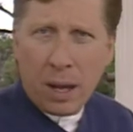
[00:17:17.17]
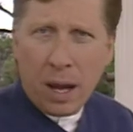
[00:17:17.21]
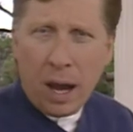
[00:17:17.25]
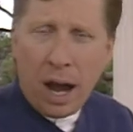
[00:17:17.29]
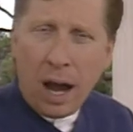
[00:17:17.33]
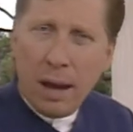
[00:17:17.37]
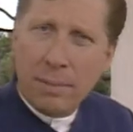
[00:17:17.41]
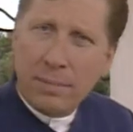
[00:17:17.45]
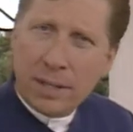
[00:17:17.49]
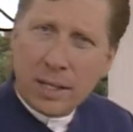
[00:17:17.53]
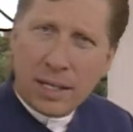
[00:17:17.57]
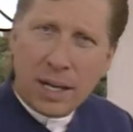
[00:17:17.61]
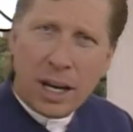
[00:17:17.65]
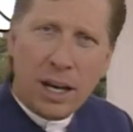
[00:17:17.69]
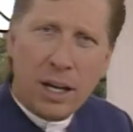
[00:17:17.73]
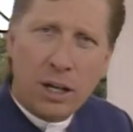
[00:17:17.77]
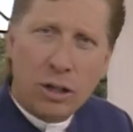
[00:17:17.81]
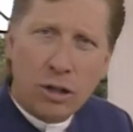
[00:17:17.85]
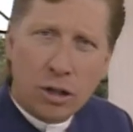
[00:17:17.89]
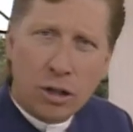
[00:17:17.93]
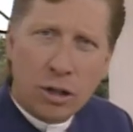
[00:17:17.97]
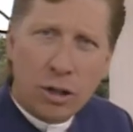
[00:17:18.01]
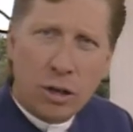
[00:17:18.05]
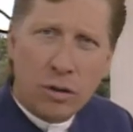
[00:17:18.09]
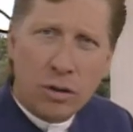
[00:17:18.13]
I'm saying
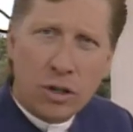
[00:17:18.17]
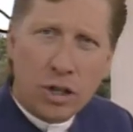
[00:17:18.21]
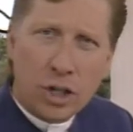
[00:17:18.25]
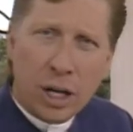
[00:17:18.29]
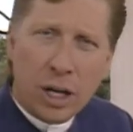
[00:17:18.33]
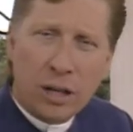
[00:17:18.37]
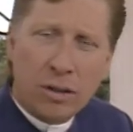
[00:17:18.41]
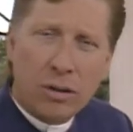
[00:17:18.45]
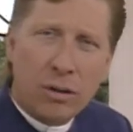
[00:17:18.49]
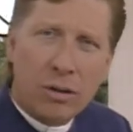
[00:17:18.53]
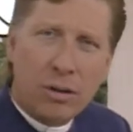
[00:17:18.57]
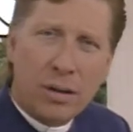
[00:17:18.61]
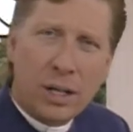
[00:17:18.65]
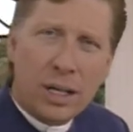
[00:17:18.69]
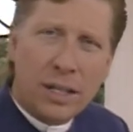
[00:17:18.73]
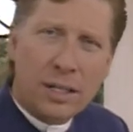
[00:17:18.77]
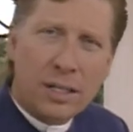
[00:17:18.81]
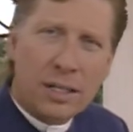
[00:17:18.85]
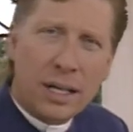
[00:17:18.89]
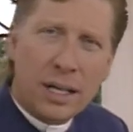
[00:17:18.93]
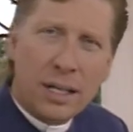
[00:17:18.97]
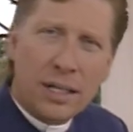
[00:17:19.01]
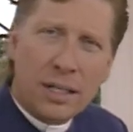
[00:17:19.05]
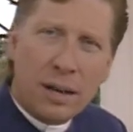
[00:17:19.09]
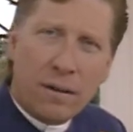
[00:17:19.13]
to you,
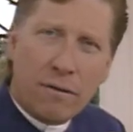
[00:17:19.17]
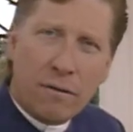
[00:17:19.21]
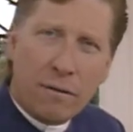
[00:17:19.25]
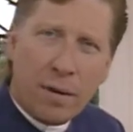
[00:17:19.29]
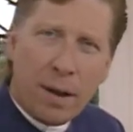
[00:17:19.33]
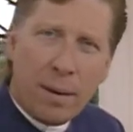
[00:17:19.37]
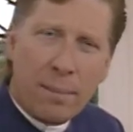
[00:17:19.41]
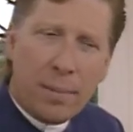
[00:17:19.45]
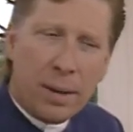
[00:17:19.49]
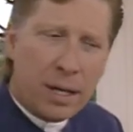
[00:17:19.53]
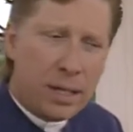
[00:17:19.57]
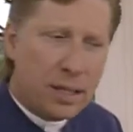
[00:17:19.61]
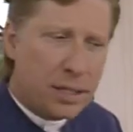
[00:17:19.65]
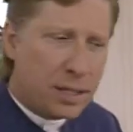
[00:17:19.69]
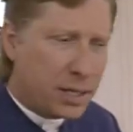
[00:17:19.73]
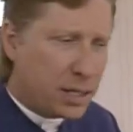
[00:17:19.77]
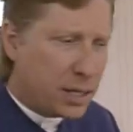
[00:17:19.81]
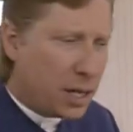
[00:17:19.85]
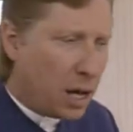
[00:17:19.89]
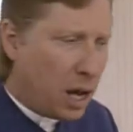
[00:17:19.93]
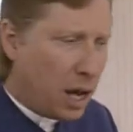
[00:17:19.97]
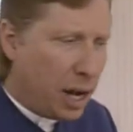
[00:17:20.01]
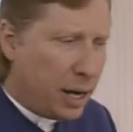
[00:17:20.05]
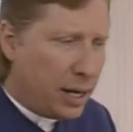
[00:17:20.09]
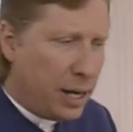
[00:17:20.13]
gentleness is a feminine
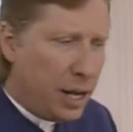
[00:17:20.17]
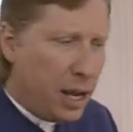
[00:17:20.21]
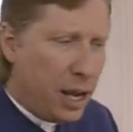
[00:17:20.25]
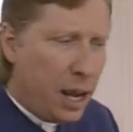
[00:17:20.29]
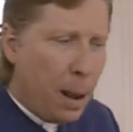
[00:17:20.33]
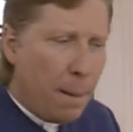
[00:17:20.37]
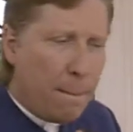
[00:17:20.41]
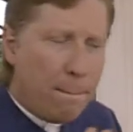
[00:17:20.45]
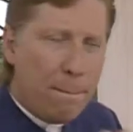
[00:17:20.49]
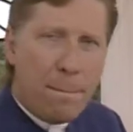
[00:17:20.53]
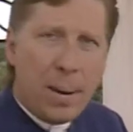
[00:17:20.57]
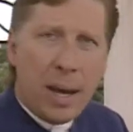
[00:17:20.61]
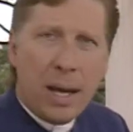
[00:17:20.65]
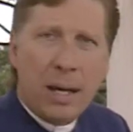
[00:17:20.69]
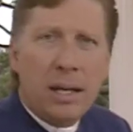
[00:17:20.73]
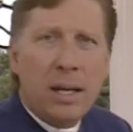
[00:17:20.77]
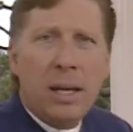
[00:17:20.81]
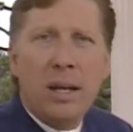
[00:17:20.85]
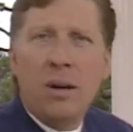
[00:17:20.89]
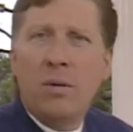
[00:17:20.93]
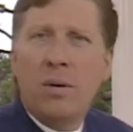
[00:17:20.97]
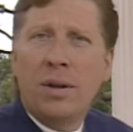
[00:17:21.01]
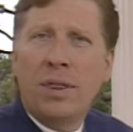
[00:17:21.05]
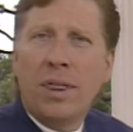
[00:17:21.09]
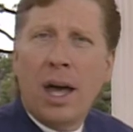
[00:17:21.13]
side,
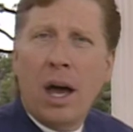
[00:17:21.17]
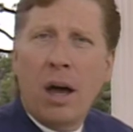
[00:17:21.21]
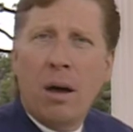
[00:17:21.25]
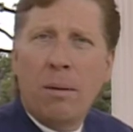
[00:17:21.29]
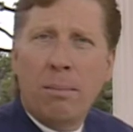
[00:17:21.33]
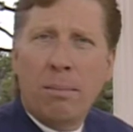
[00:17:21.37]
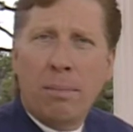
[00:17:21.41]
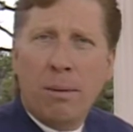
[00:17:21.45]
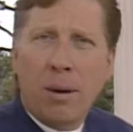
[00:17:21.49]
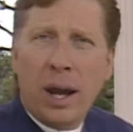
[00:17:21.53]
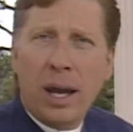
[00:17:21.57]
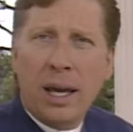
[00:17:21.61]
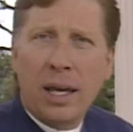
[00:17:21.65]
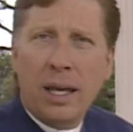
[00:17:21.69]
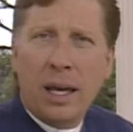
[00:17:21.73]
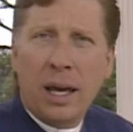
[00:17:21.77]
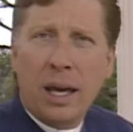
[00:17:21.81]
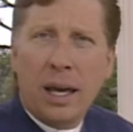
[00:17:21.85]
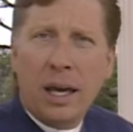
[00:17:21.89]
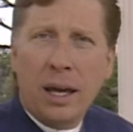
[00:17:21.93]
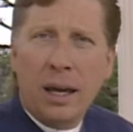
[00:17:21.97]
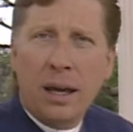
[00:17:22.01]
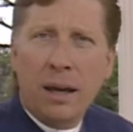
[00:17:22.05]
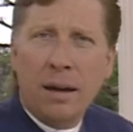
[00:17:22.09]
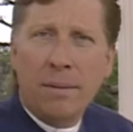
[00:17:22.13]
bending without
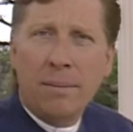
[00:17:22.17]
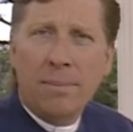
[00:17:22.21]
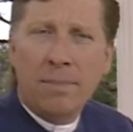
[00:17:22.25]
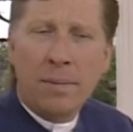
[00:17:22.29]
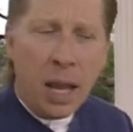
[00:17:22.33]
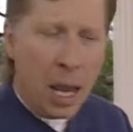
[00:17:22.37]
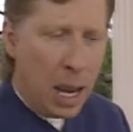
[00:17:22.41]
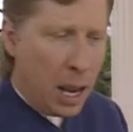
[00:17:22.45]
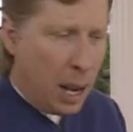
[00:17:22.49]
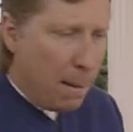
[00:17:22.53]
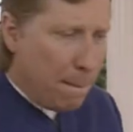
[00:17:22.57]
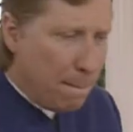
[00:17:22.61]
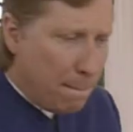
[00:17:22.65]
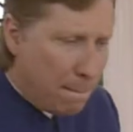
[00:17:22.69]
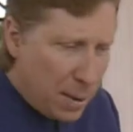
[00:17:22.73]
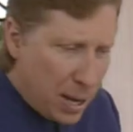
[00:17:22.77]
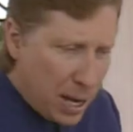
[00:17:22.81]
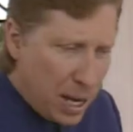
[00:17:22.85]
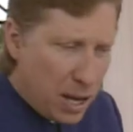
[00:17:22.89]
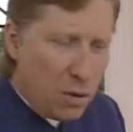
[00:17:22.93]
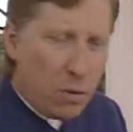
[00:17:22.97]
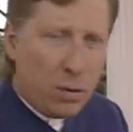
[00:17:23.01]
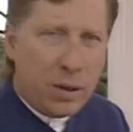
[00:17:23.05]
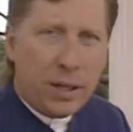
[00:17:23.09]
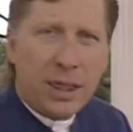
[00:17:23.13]
breaking,
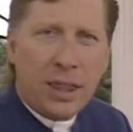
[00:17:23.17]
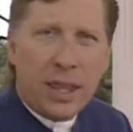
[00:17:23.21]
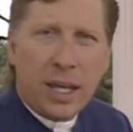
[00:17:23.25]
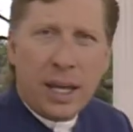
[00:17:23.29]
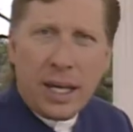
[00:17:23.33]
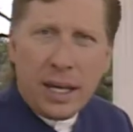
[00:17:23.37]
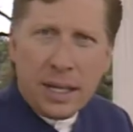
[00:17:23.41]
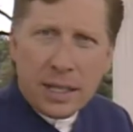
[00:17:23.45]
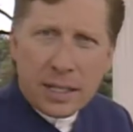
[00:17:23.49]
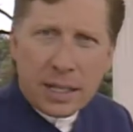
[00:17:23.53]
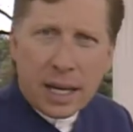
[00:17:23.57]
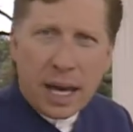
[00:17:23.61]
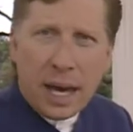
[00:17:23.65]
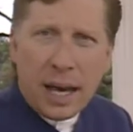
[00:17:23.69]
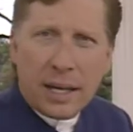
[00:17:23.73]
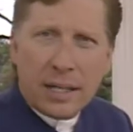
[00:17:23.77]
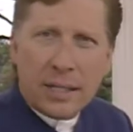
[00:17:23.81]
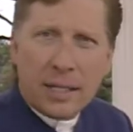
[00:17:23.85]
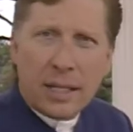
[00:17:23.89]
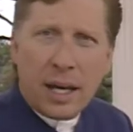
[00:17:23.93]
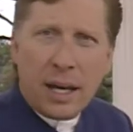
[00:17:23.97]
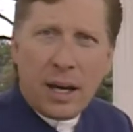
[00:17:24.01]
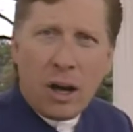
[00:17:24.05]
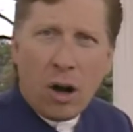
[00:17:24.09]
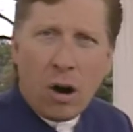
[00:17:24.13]
being with things as
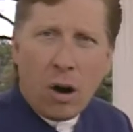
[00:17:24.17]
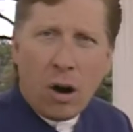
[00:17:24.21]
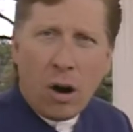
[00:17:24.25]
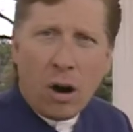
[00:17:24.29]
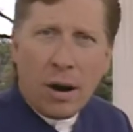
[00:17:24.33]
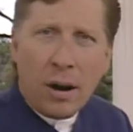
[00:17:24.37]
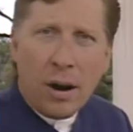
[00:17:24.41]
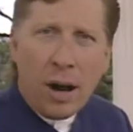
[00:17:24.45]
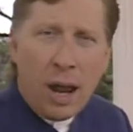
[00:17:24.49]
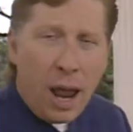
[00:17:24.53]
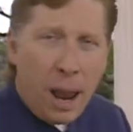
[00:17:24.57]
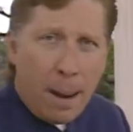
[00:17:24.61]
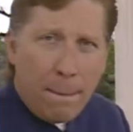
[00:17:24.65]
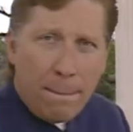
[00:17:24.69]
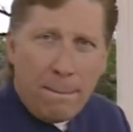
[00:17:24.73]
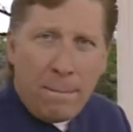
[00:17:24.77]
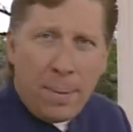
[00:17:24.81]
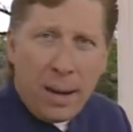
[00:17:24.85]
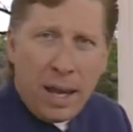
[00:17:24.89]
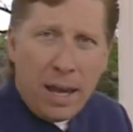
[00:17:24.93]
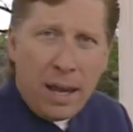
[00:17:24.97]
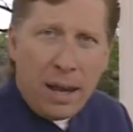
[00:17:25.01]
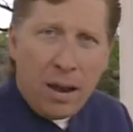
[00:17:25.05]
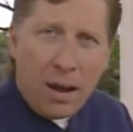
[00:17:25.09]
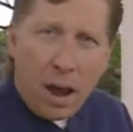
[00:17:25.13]
they are,
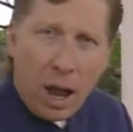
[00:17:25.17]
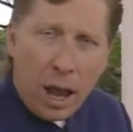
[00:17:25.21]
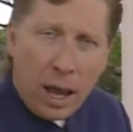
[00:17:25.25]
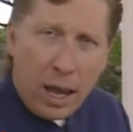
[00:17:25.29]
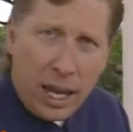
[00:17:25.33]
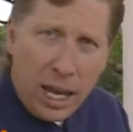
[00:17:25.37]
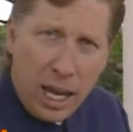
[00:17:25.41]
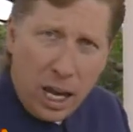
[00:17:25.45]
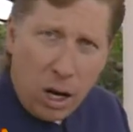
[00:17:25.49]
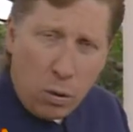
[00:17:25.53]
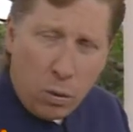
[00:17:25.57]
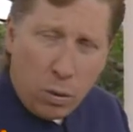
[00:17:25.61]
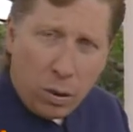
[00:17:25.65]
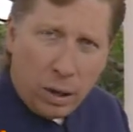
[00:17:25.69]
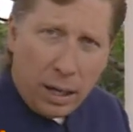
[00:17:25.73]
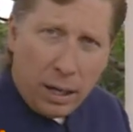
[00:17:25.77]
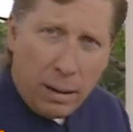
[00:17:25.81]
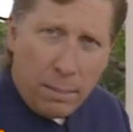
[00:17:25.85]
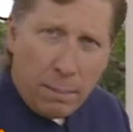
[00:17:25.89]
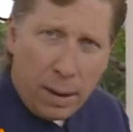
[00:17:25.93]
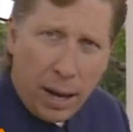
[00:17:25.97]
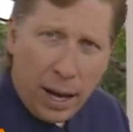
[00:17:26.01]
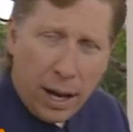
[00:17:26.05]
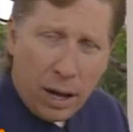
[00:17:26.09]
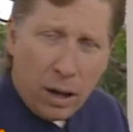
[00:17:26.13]
being equally
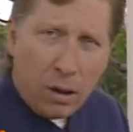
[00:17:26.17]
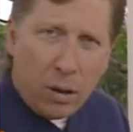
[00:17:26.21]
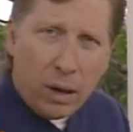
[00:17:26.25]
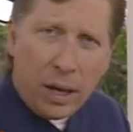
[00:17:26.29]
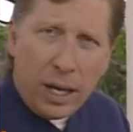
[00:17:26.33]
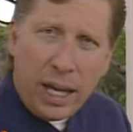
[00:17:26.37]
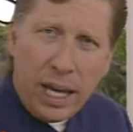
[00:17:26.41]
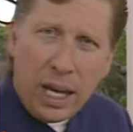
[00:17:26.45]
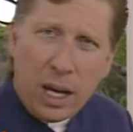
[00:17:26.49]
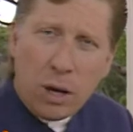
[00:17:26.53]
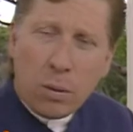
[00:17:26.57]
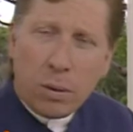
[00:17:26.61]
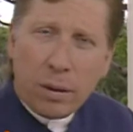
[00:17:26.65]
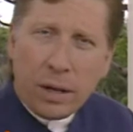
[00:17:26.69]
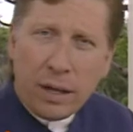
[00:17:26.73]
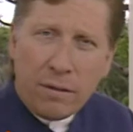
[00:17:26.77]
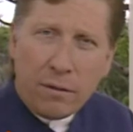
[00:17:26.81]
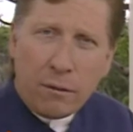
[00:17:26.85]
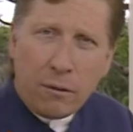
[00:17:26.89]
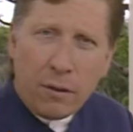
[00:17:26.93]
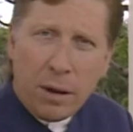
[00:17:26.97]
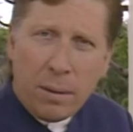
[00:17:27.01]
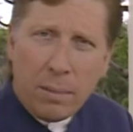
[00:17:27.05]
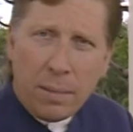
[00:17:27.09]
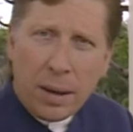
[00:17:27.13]
male, equally
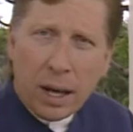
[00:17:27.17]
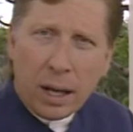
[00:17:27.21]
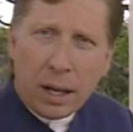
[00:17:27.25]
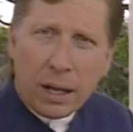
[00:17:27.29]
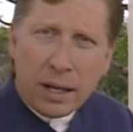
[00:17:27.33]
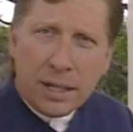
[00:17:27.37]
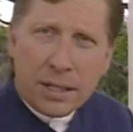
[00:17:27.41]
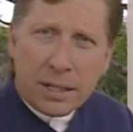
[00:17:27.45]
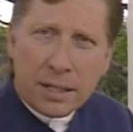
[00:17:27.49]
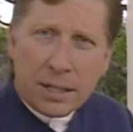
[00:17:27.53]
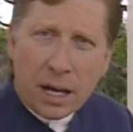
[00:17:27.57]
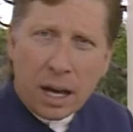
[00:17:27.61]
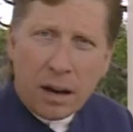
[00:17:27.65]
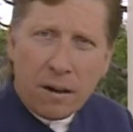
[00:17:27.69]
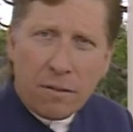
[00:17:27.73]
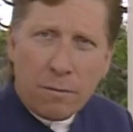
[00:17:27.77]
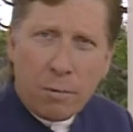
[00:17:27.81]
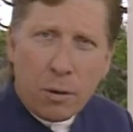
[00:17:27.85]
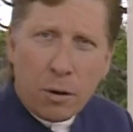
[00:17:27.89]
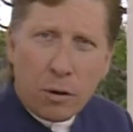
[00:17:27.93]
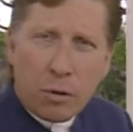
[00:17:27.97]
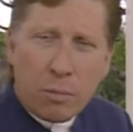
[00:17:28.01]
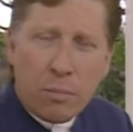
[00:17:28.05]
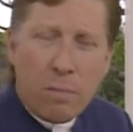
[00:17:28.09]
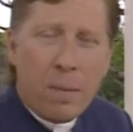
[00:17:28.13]
female inside of
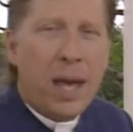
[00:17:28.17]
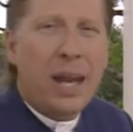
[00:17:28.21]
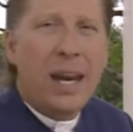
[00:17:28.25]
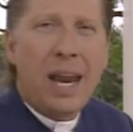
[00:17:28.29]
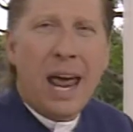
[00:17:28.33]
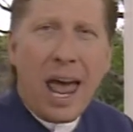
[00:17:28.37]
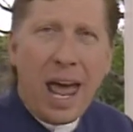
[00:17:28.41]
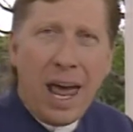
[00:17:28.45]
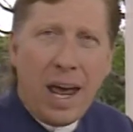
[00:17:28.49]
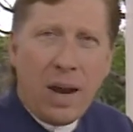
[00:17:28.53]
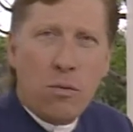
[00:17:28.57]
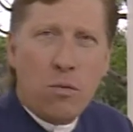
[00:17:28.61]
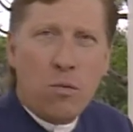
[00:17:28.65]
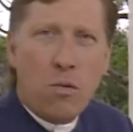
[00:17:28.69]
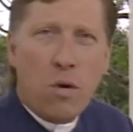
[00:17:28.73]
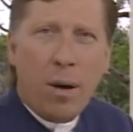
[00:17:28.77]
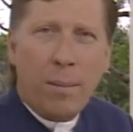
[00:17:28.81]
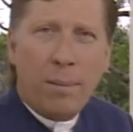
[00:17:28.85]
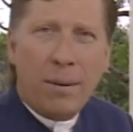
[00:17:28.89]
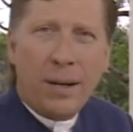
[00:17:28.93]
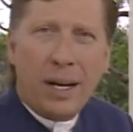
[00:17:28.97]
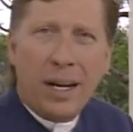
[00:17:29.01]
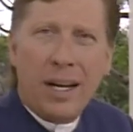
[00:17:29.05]
both men and women.